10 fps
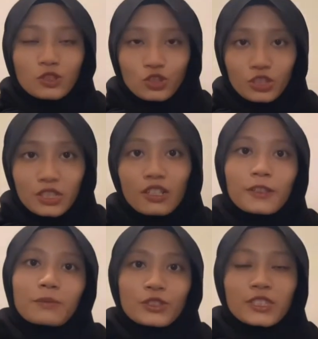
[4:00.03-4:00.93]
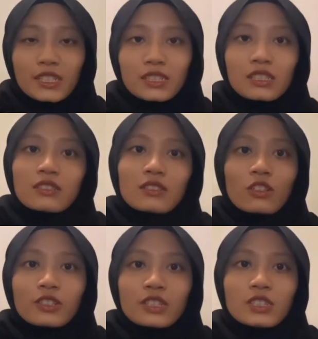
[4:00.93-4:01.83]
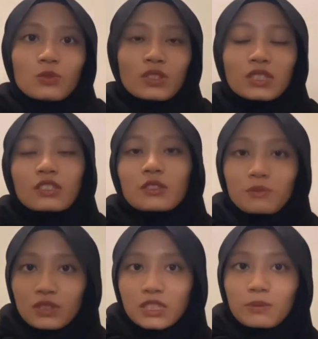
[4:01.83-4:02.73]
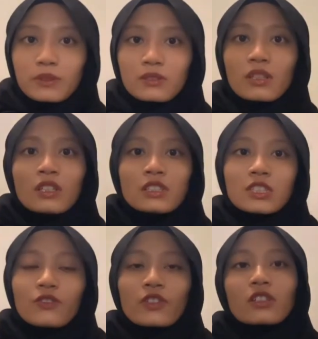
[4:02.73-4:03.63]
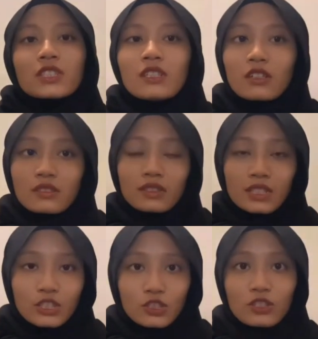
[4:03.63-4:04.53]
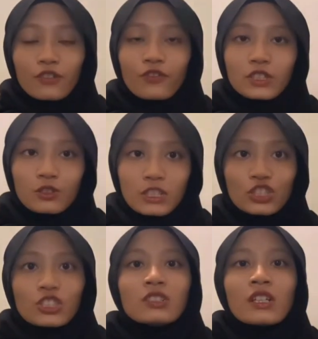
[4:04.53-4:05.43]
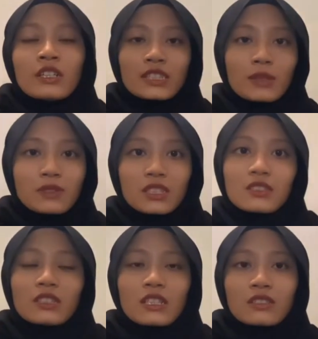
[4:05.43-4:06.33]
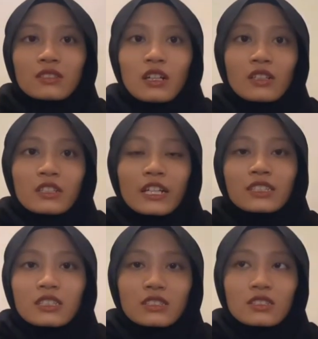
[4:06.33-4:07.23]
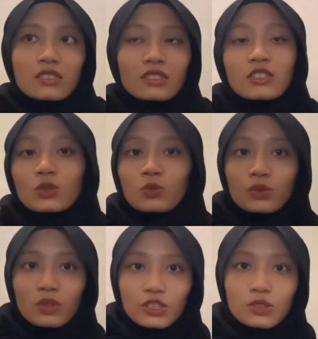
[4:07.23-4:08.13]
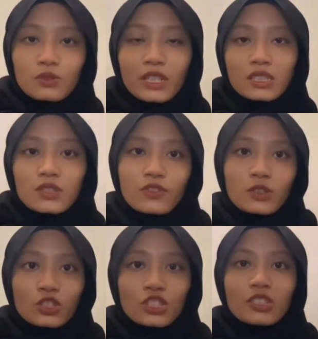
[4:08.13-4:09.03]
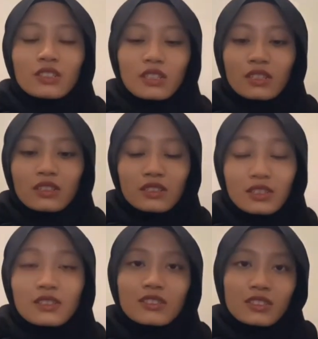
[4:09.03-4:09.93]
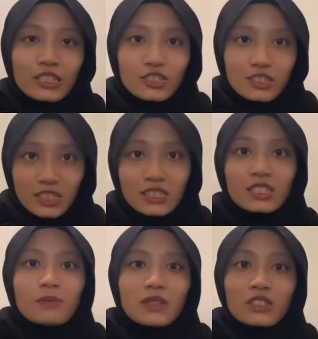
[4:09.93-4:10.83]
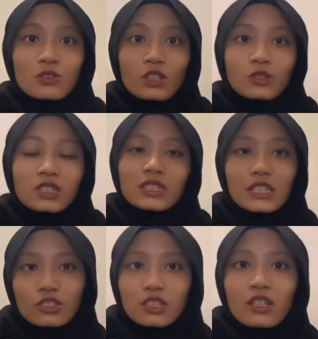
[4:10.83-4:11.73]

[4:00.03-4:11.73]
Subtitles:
three or more states in accordance with certain principles. So focusing on the history of this relation, some stated that it has existed since World War II as the foundation in international system in 2000th century.